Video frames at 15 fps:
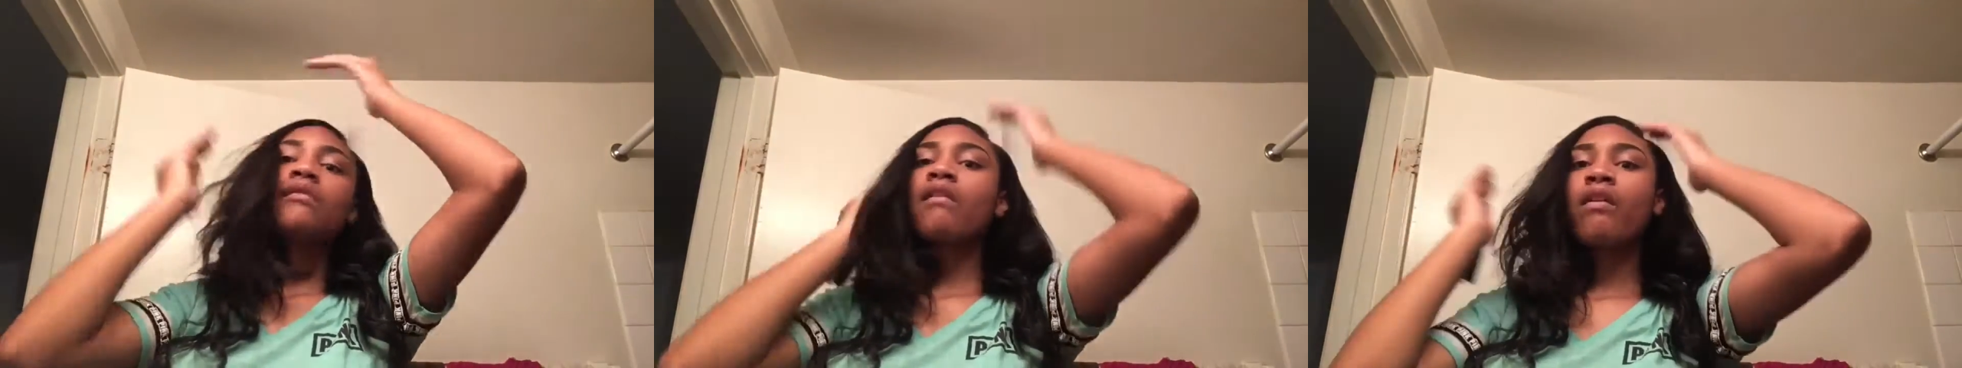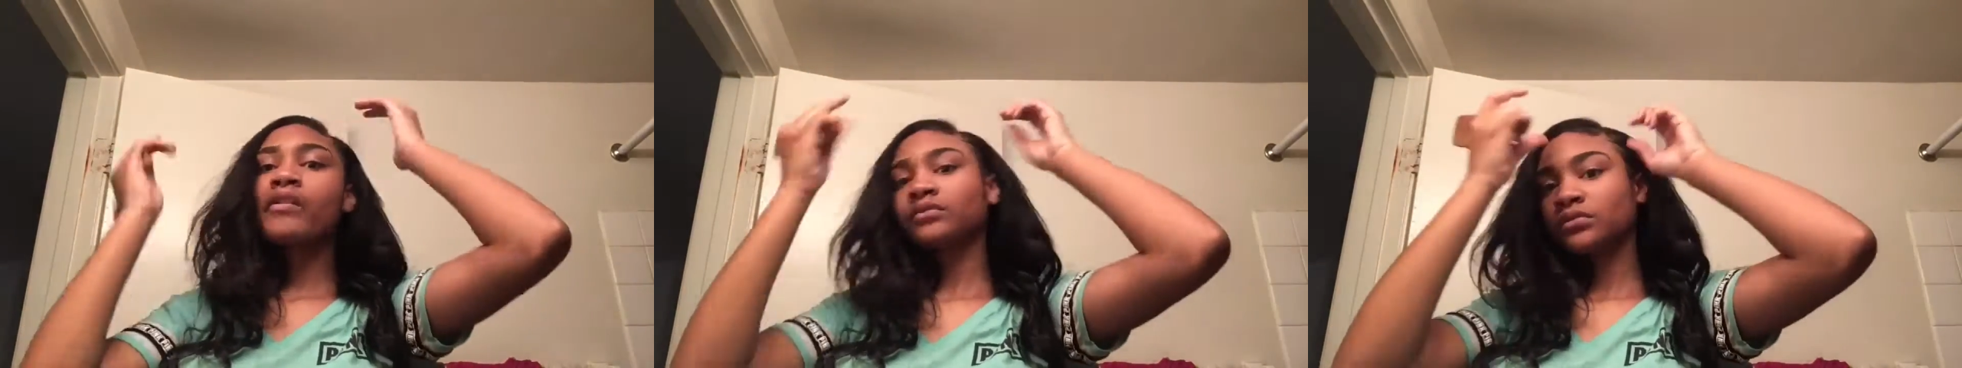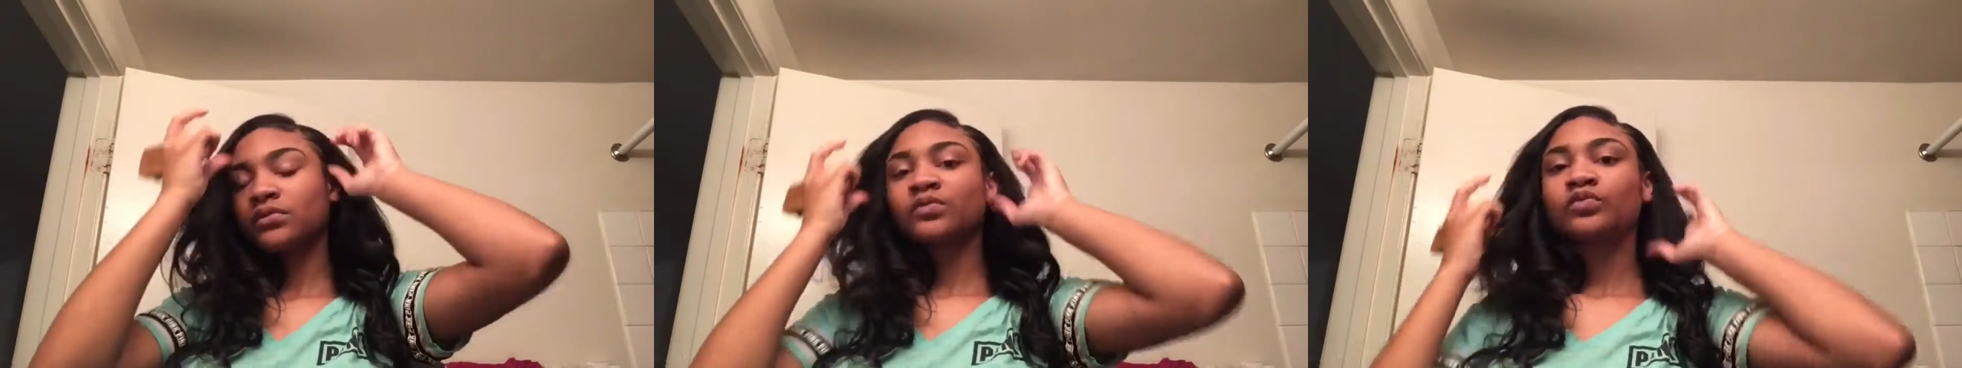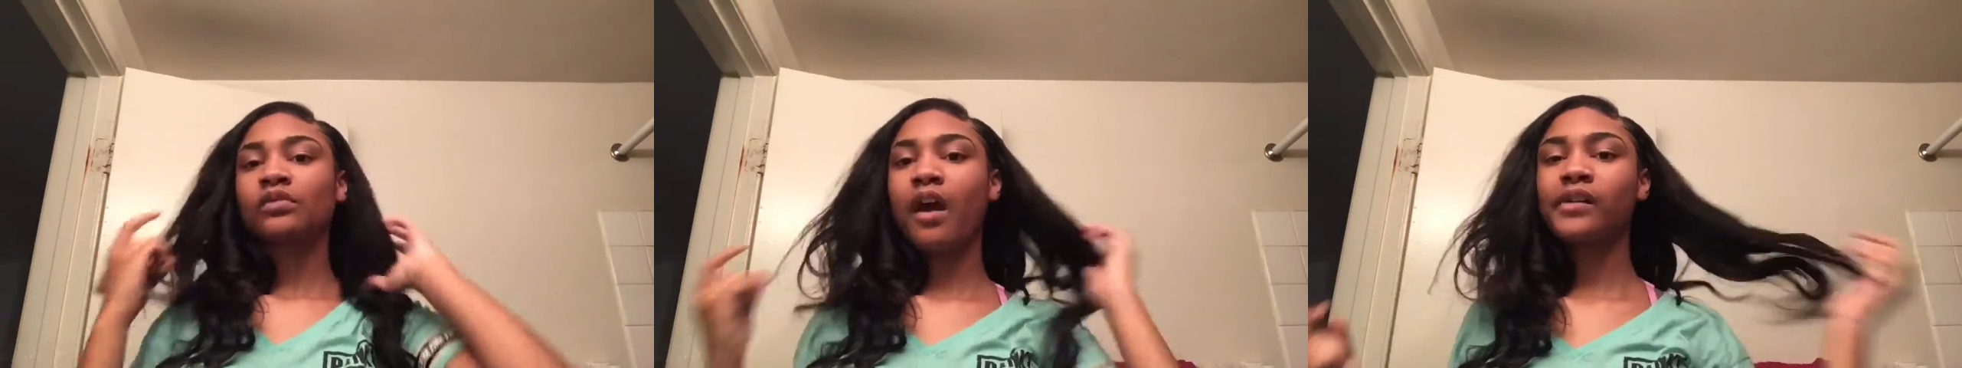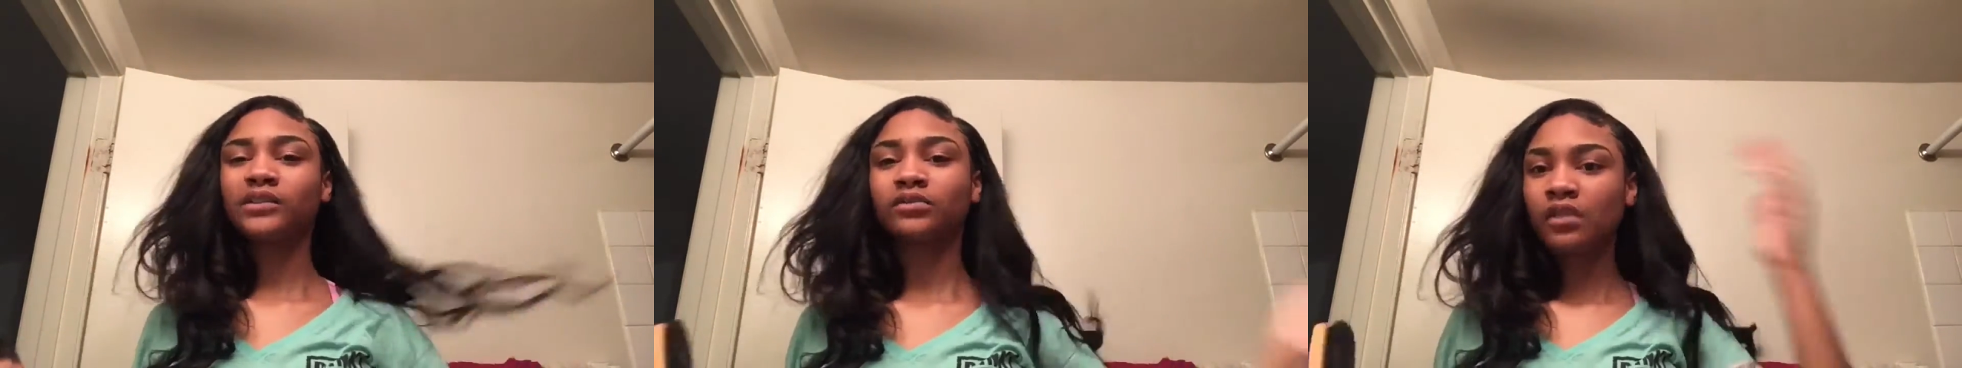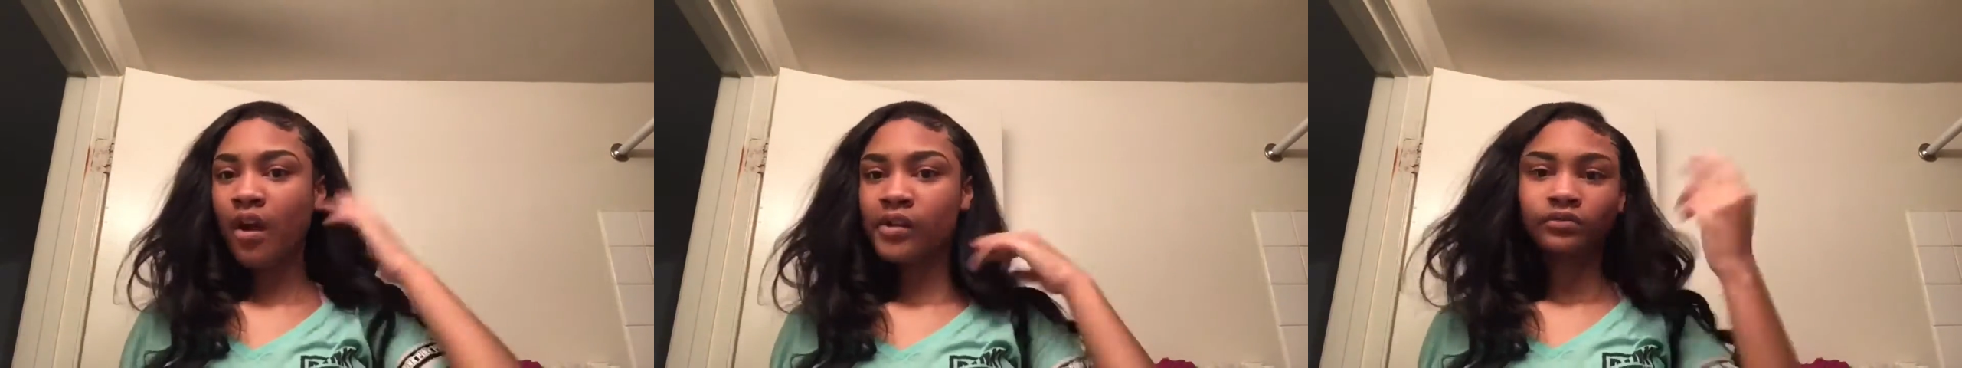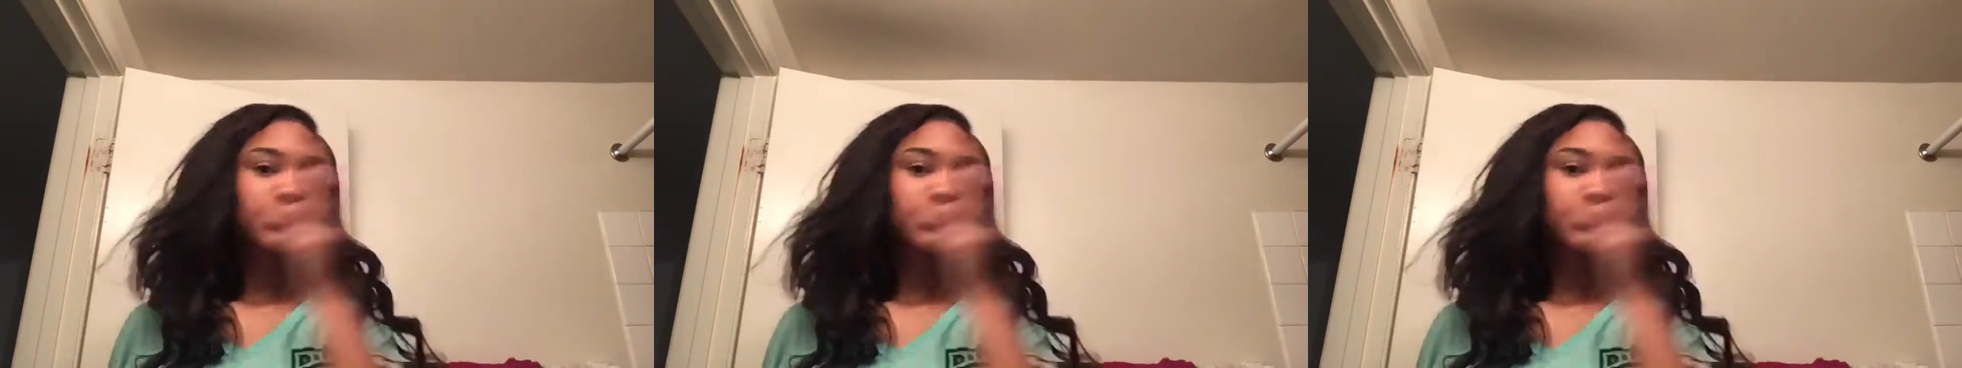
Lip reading: you want to be curly,